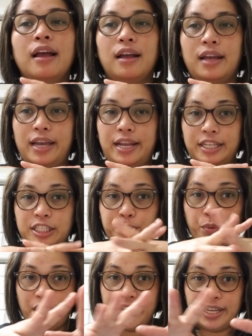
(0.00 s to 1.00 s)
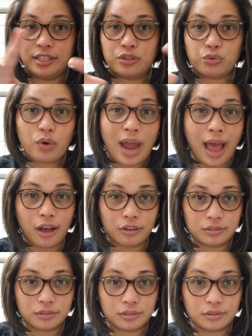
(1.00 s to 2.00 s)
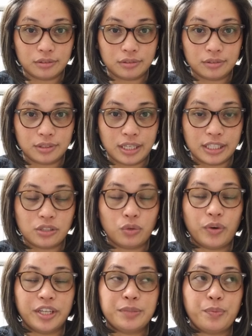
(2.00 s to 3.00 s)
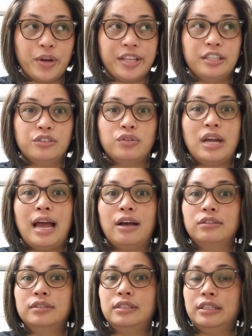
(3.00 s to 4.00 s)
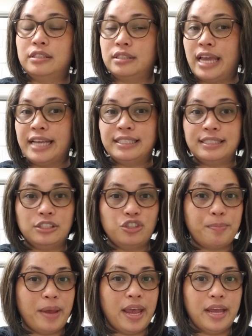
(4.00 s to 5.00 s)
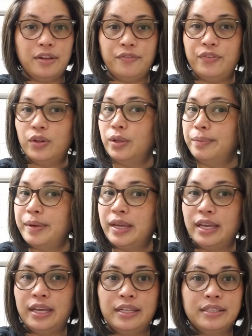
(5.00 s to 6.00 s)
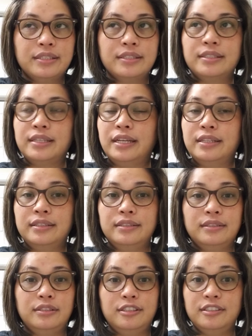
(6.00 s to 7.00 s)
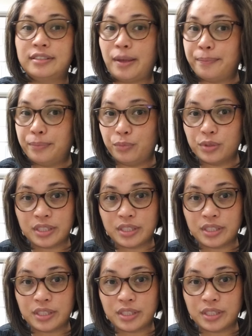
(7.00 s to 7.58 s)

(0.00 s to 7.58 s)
and it's spreading throughout. It's already spreading throughout. There's cases in Japan and Philippines and some